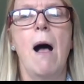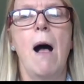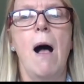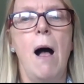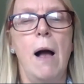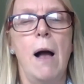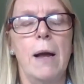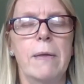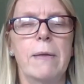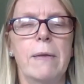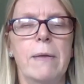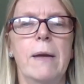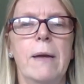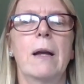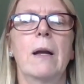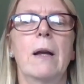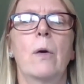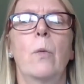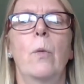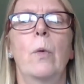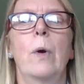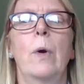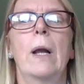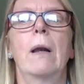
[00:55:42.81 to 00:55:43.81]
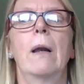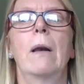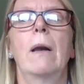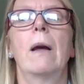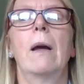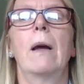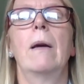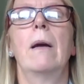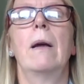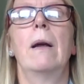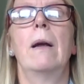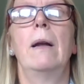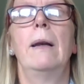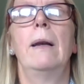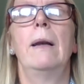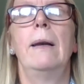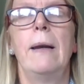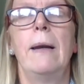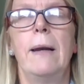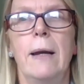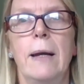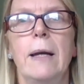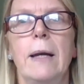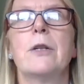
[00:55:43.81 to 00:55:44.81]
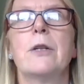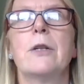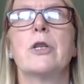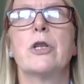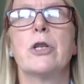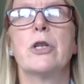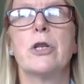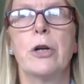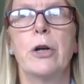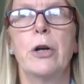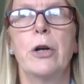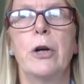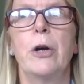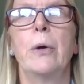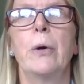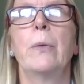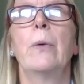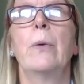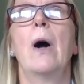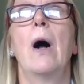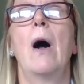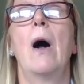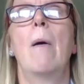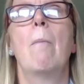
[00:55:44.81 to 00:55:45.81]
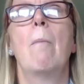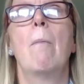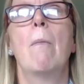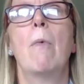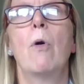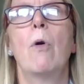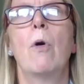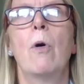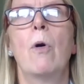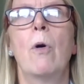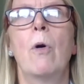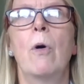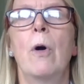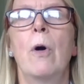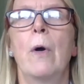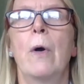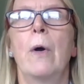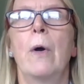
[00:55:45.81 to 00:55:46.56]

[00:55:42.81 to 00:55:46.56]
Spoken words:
I think will lead to a more